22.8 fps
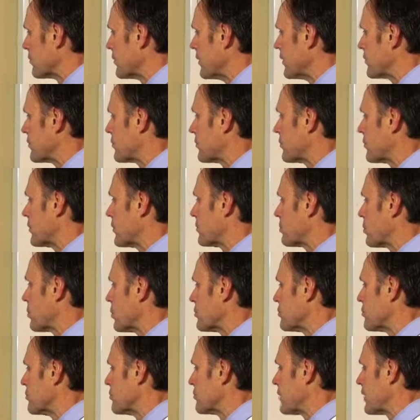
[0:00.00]
This
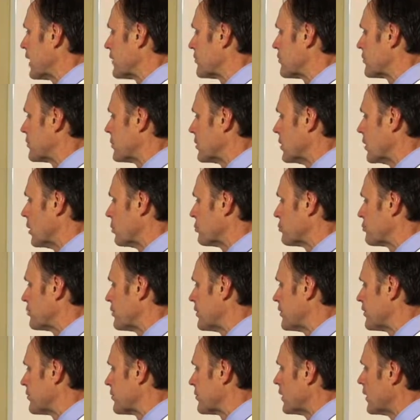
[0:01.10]
person's got
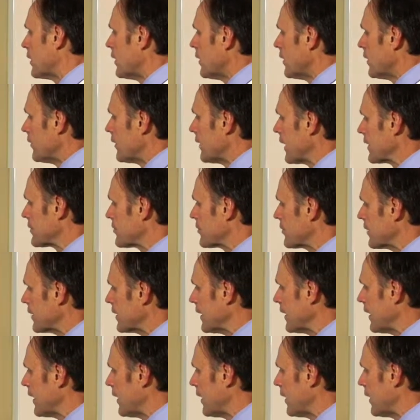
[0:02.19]
stenosis. That's
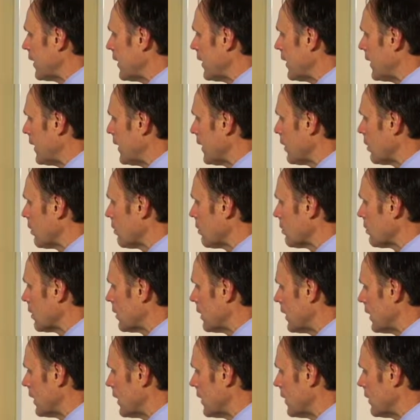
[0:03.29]
the
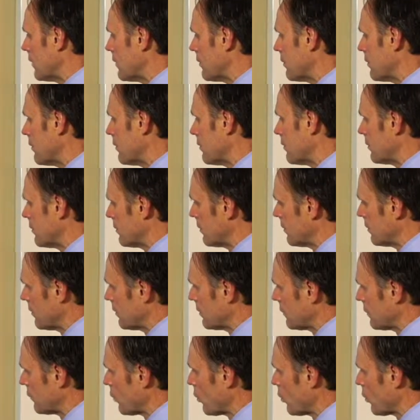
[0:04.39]
L4
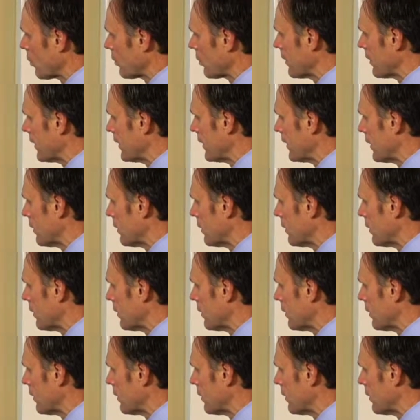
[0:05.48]
and